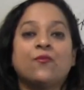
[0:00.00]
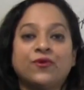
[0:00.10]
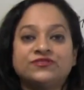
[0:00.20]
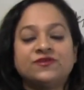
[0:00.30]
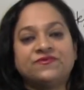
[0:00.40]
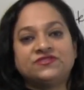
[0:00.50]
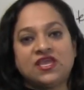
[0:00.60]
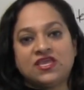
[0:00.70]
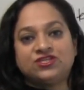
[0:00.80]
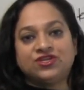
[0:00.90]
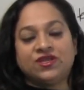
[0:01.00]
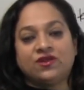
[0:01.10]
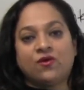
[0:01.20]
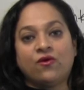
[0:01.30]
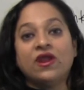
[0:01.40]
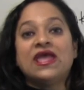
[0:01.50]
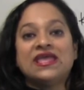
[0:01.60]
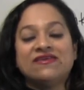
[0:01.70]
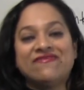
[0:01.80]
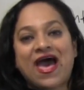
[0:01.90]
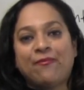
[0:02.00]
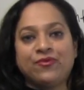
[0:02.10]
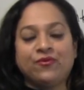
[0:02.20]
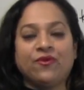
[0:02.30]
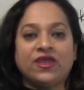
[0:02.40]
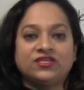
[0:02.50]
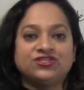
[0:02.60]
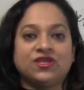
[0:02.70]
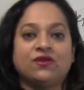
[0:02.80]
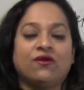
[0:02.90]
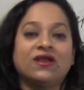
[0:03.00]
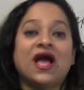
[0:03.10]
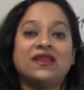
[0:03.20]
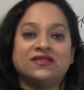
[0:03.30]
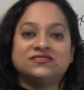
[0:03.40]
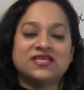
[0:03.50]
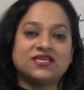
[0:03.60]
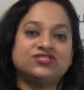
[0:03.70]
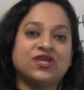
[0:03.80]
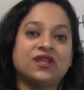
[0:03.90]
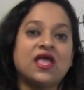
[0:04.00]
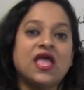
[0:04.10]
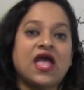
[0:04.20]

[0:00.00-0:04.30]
precipitation or evaporation or condensation.